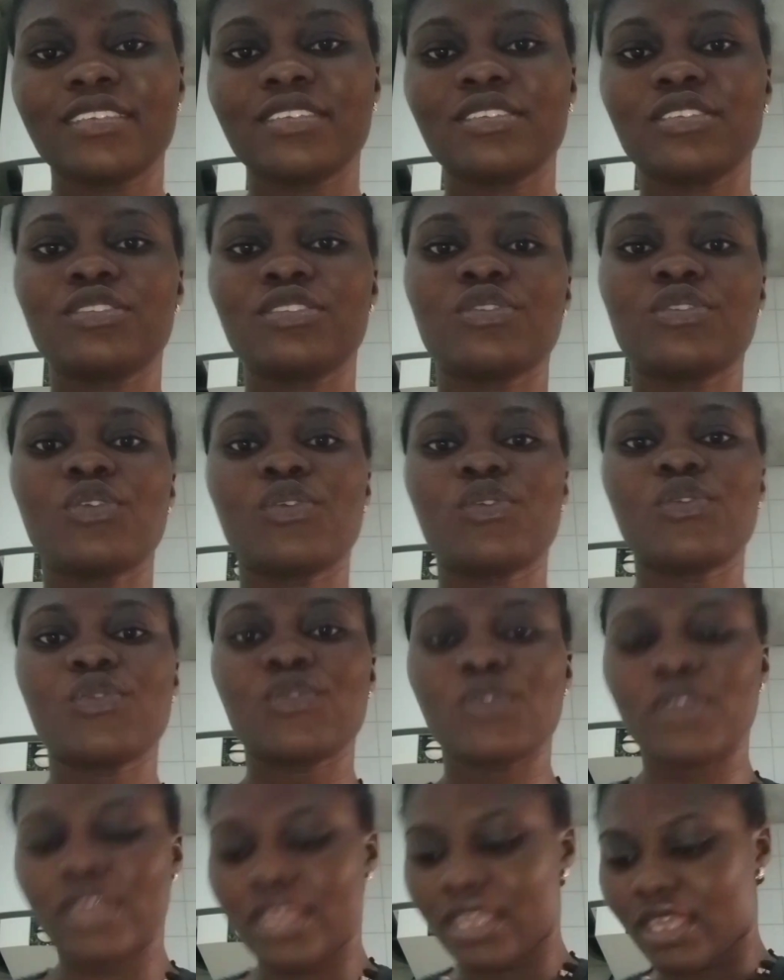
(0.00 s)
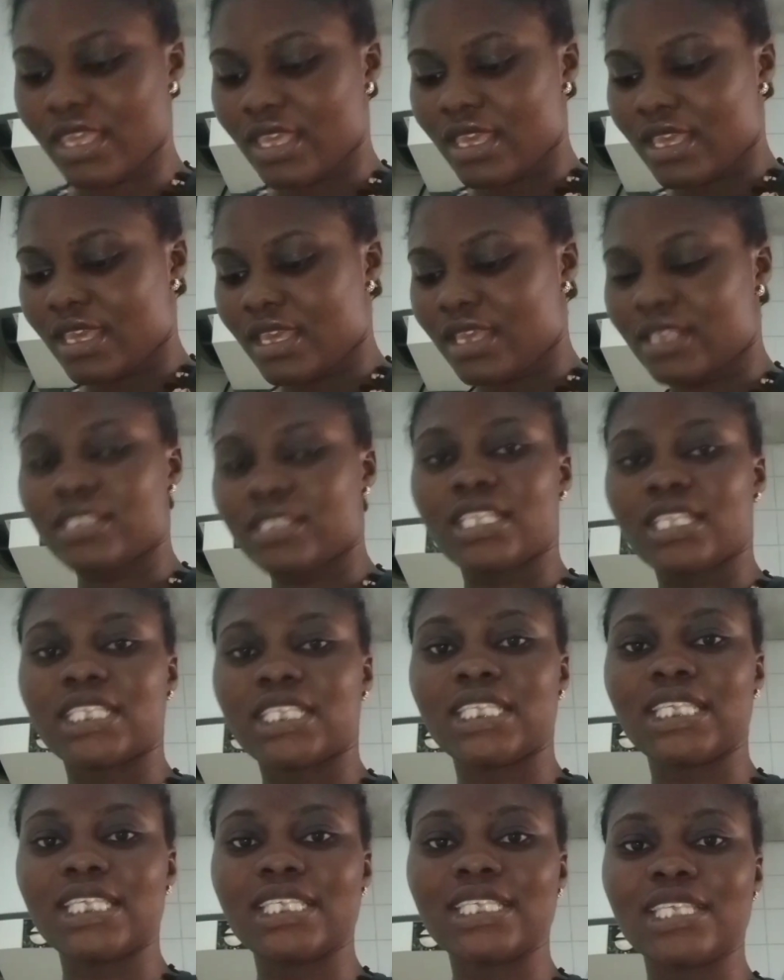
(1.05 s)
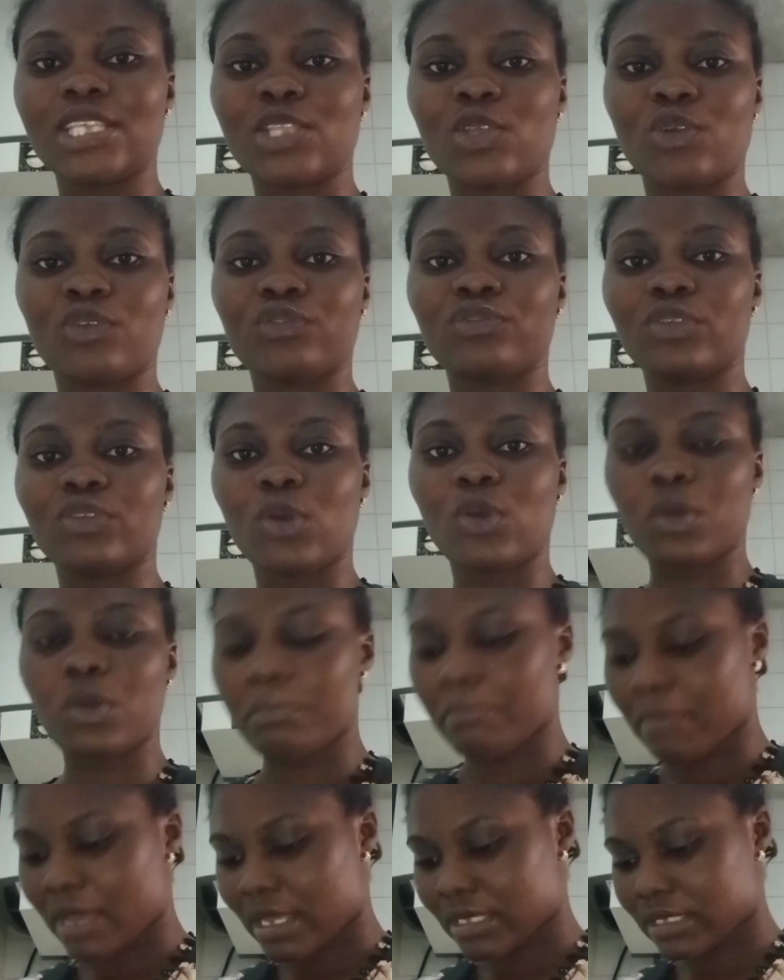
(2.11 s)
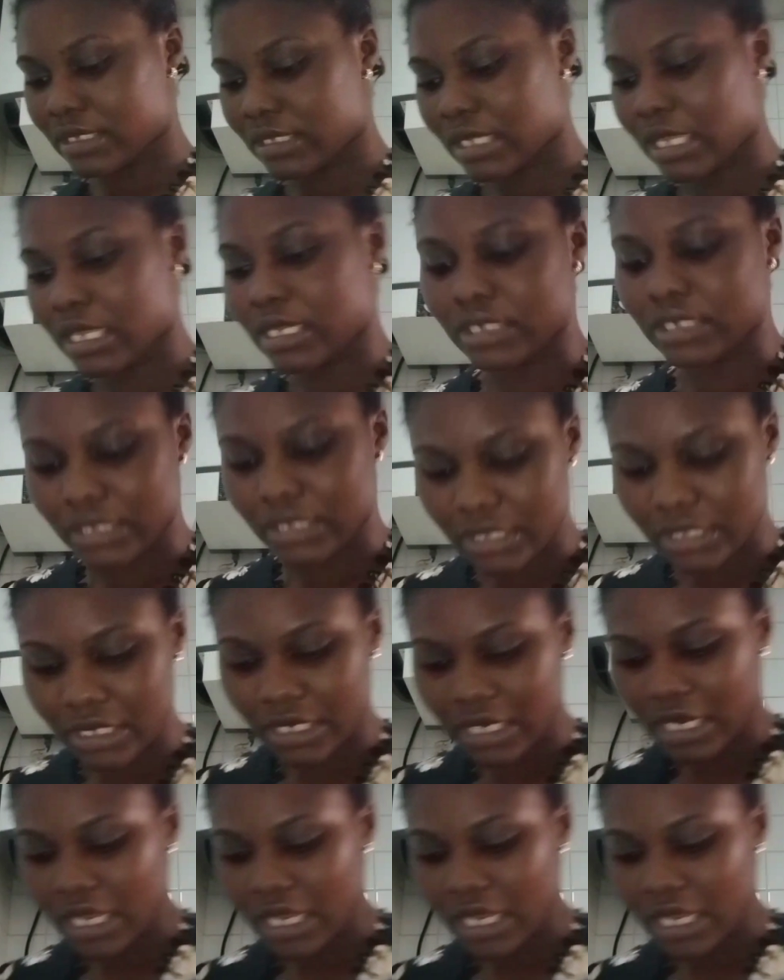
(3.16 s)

so it's the season of vlogmas, and